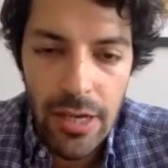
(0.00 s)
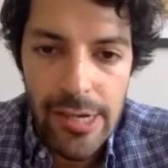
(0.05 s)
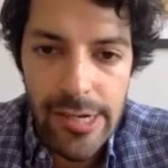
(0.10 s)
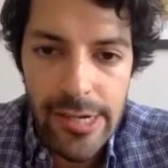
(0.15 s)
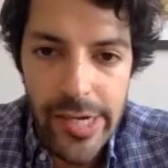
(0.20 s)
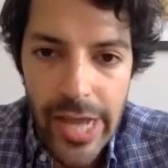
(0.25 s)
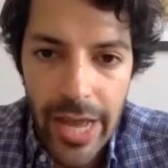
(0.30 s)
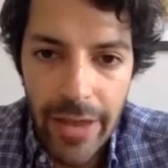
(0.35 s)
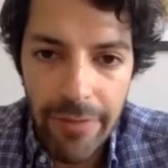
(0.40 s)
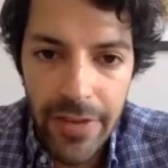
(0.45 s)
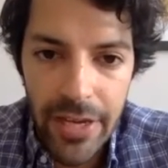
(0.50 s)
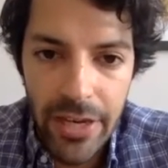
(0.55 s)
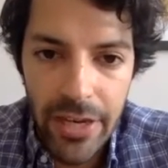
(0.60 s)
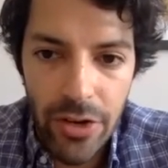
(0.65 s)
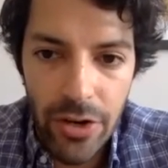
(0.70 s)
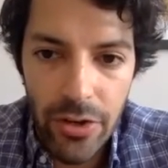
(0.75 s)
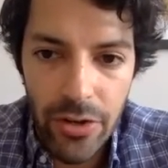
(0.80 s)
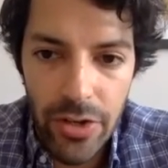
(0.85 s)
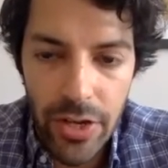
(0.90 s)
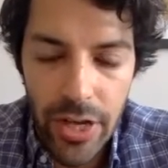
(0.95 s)
I think
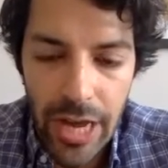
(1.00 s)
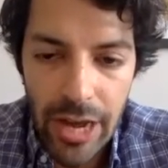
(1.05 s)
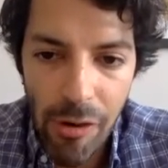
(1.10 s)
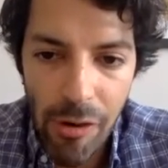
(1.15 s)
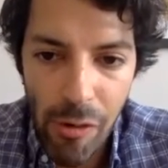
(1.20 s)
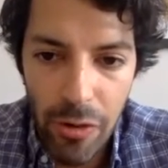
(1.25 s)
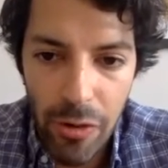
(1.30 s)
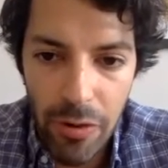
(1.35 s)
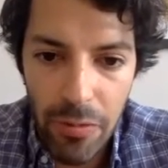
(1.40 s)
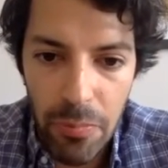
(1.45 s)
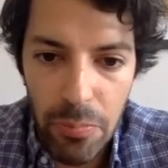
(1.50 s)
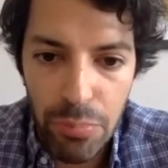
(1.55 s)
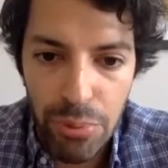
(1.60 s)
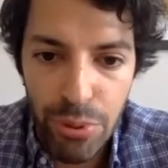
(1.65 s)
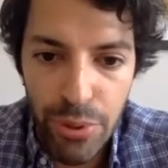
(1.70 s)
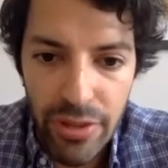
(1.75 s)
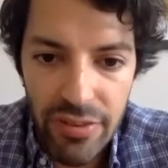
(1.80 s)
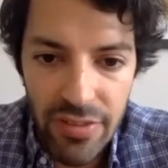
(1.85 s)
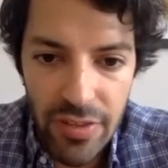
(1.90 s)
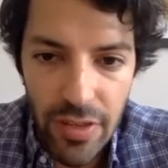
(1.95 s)
on our
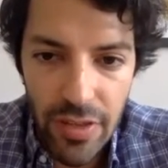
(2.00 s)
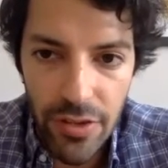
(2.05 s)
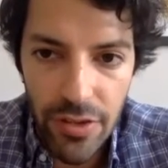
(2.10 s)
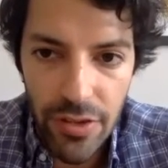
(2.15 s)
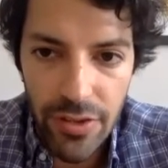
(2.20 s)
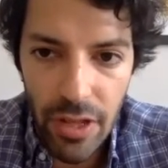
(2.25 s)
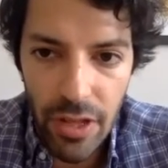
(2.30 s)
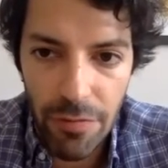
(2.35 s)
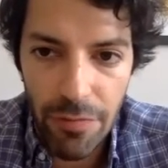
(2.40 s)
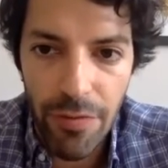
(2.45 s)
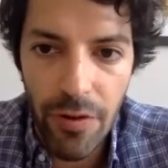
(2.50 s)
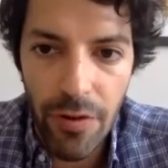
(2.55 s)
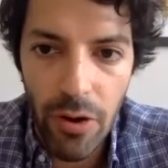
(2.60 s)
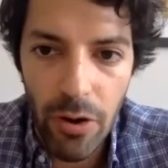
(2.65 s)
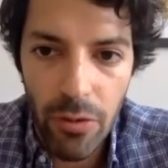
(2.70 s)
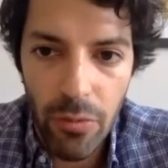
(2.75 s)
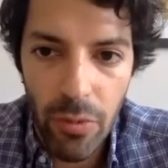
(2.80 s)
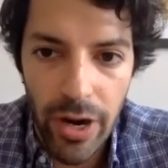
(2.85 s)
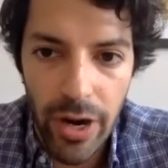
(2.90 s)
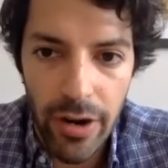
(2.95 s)
pre-seed deal
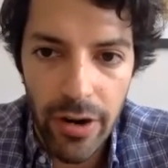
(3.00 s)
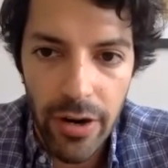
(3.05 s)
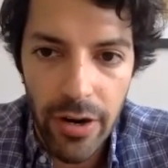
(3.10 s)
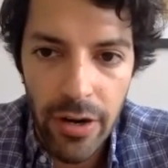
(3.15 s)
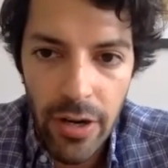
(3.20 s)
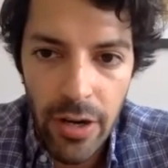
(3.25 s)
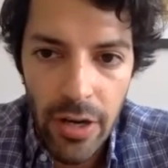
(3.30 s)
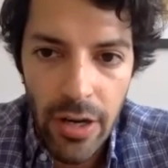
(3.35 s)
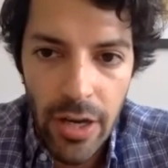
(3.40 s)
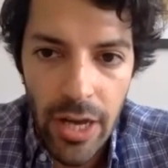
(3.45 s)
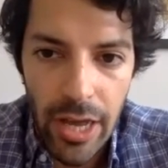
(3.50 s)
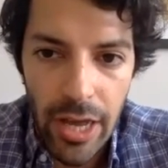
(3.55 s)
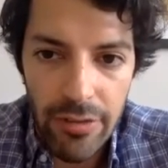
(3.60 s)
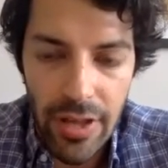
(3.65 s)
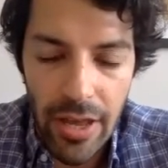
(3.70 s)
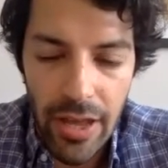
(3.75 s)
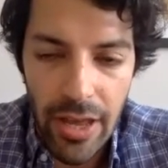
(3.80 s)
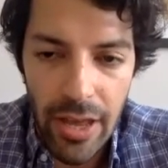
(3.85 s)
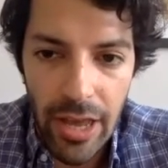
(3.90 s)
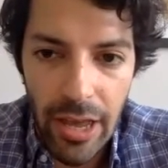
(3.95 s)
flow, where,
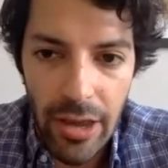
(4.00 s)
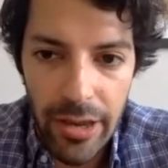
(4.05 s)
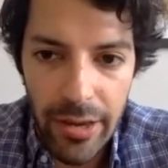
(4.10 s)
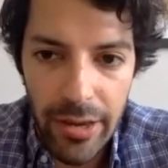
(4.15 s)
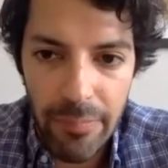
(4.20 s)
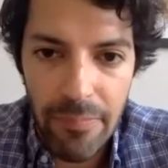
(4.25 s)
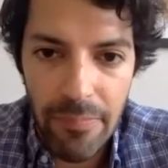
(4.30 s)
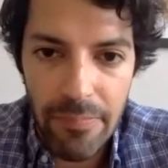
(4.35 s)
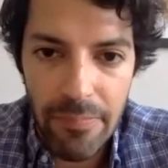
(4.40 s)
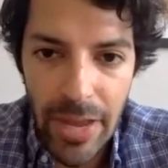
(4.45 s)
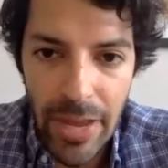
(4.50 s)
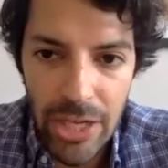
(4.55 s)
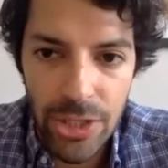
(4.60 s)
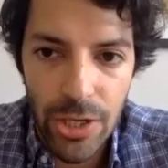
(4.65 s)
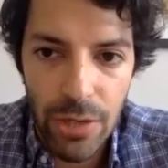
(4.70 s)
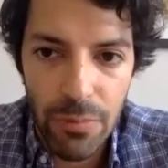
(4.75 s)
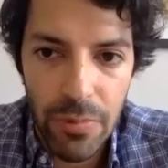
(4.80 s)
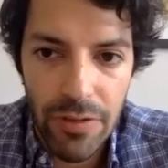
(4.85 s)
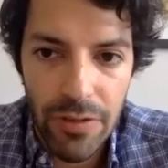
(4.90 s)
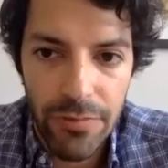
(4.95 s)
as I
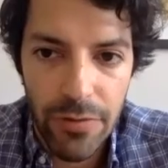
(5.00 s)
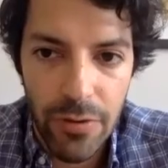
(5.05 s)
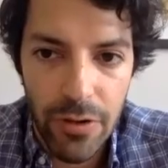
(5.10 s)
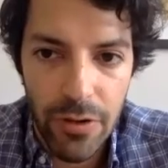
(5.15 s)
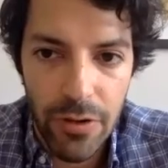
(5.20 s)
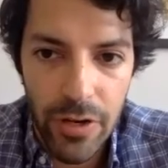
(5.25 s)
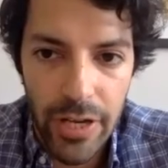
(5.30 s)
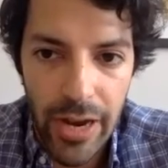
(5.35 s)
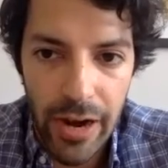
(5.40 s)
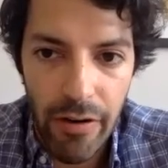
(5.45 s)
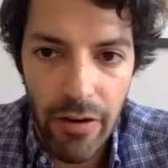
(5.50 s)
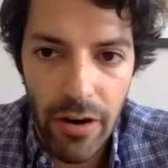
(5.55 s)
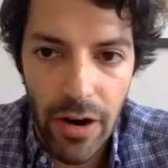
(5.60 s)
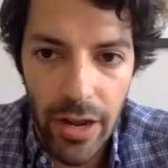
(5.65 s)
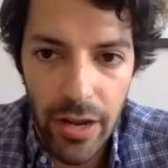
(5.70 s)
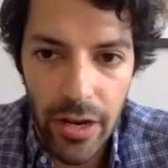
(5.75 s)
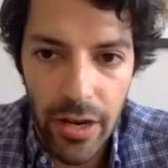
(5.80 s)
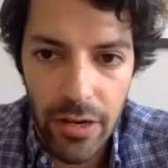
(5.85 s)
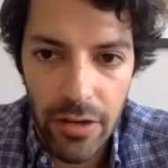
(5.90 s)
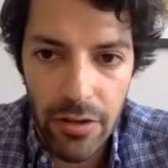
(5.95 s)
mentioned before, there are
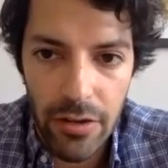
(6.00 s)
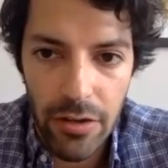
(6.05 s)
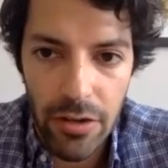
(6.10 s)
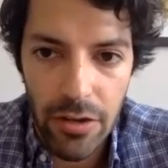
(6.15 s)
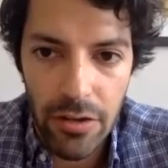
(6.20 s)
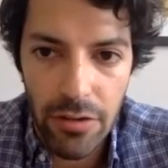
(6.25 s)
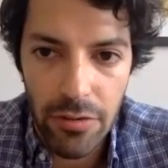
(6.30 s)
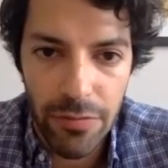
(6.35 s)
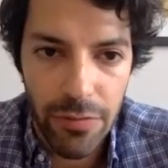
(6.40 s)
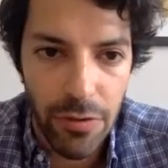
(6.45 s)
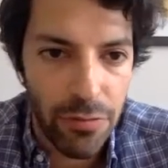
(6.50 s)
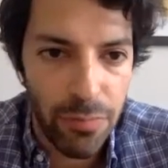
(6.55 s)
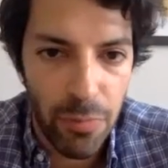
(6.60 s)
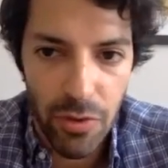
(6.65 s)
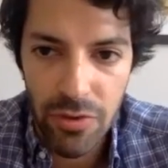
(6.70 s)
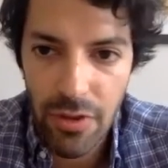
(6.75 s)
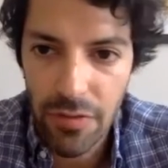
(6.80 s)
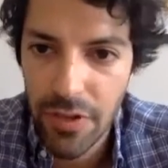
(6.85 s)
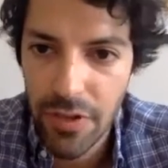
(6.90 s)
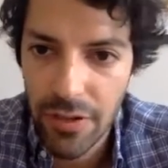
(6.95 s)
like the first
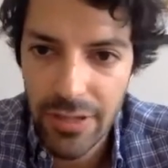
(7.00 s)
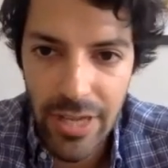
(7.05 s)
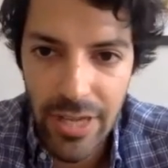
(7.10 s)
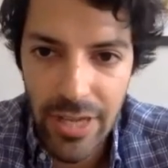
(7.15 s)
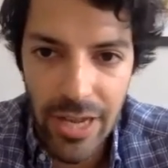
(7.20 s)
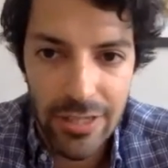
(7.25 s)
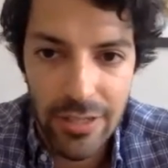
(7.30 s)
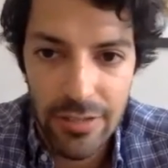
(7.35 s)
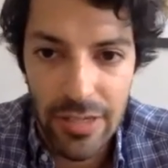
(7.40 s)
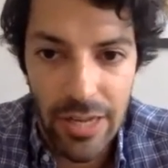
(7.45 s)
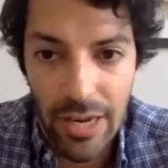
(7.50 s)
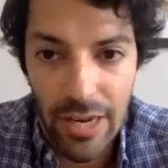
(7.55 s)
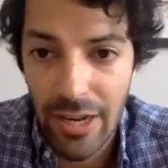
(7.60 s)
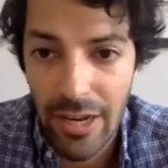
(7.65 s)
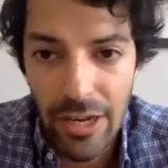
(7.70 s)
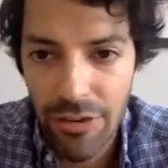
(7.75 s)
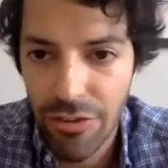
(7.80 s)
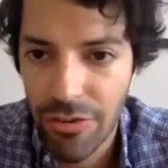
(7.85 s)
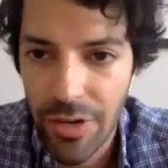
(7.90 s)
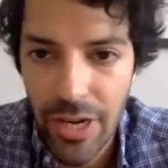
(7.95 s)
point of contact is like
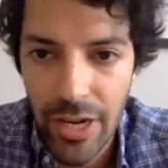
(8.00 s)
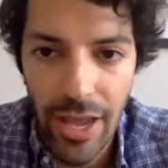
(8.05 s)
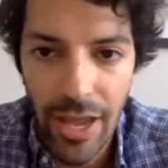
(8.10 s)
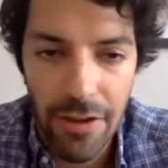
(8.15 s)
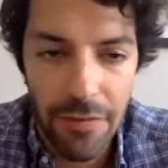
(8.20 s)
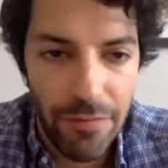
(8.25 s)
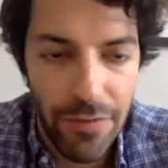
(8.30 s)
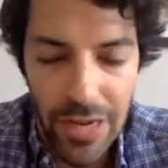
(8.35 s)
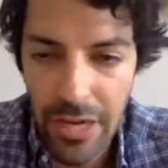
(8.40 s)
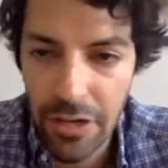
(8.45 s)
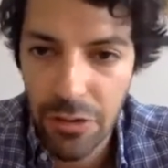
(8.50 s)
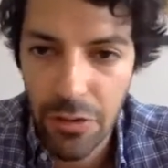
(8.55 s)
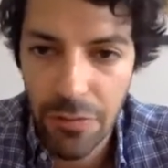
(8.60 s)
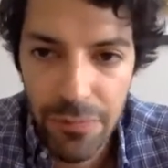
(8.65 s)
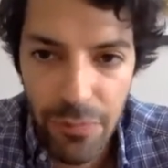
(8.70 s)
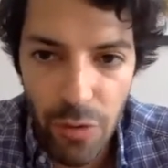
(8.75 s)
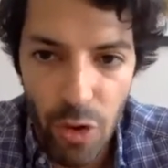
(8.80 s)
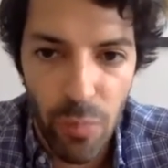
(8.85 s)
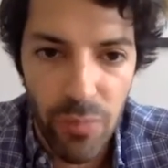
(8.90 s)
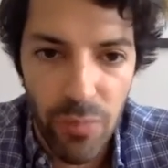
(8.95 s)
literally like filling the
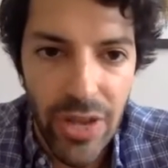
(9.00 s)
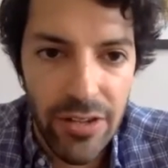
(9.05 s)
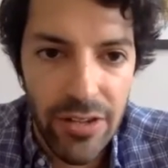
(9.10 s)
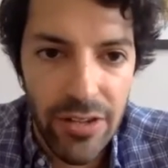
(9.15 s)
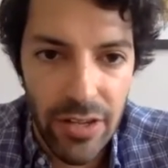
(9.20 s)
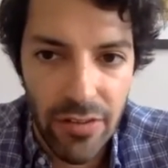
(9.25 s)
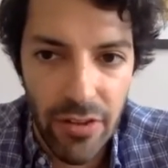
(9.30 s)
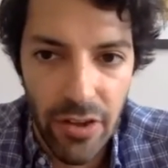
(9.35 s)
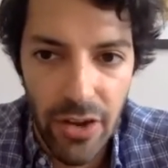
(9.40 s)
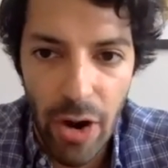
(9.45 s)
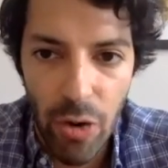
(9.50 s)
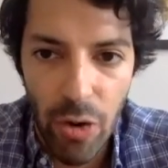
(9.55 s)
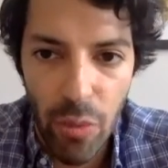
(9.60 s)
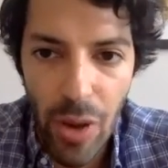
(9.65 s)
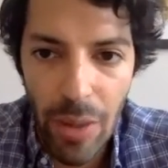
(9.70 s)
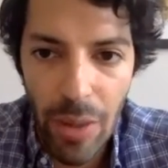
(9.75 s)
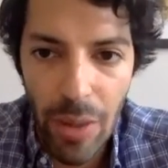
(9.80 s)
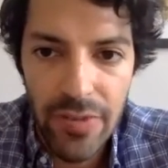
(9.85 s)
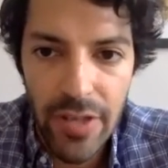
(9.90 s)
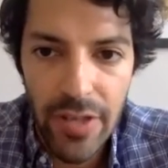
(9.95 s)
form that is on our
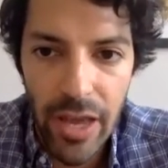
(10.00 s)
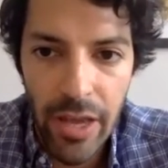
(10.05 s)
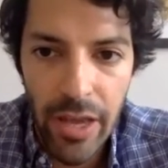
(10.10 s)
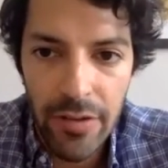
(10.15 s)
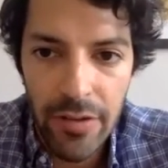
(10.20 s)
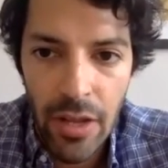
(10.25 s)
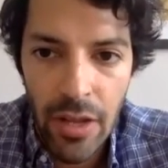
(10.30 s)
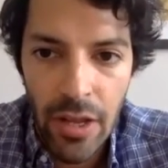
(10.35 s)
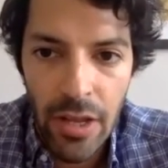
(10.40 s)
website.